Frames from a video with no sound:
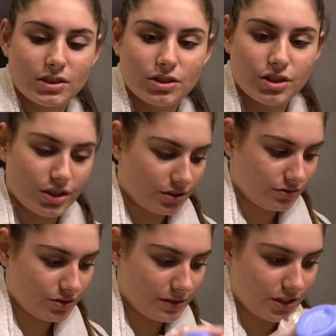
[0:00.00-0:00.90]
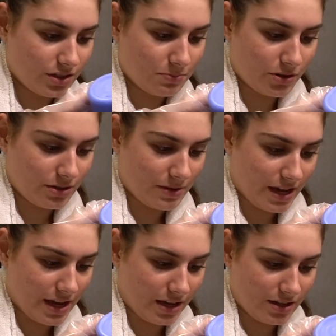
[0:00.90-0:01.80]
So, do I just put it in my
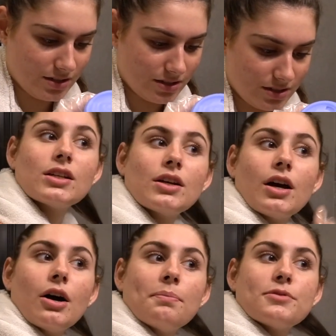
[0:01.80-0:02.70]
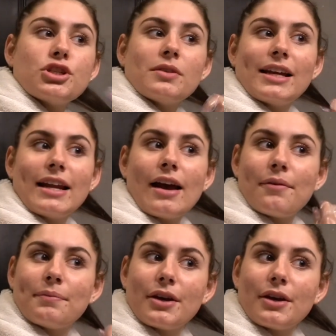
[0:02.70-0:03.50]
hands? Oh, too late now.